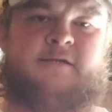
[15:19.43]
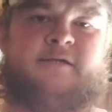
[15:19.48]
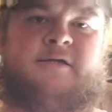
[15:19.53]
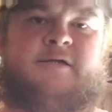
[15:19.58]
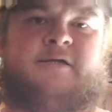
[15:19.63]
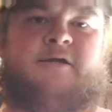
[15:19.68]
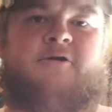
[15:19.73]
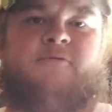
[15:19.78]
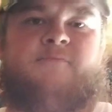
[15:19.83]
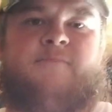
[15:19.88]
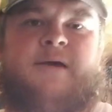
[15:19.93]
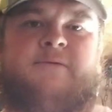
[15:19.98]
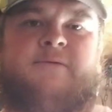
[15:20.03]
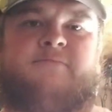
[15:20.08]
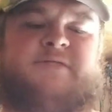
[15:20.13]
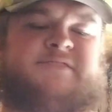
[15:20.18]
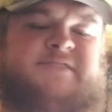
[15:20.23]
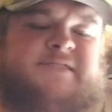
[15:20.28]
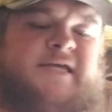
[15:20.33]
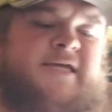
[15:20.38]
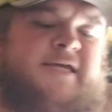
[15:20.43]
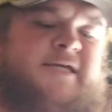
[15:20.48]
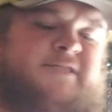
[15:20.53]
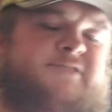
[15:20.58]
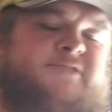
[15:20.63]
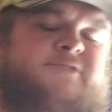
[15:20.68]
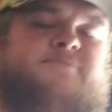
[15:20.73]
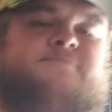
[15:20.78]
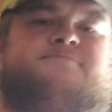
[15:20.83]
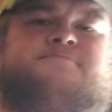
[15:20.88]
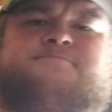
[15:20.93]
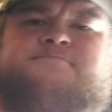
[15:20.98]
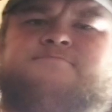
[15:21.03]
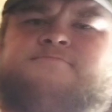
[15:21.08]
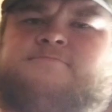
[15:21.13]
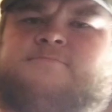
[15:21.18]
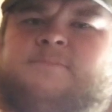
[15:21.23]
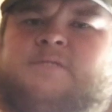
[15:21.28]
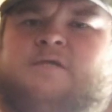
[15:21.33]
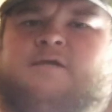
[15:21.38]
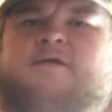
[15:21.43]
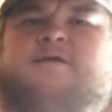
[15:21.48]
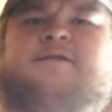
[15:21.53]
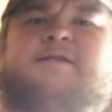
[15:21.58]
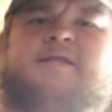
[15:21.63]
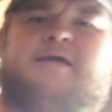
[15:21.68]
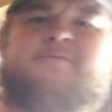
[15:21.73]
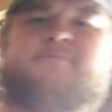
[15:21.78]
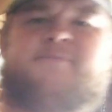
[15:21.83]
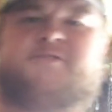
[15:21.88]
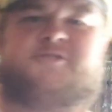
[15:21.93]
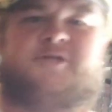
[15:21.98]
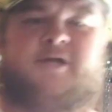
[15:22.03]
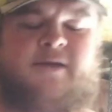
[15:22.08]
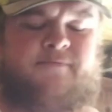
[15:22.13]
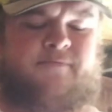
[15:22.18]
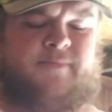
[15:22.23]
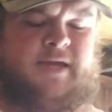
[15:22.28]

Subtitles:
go to make my sets, dig my trap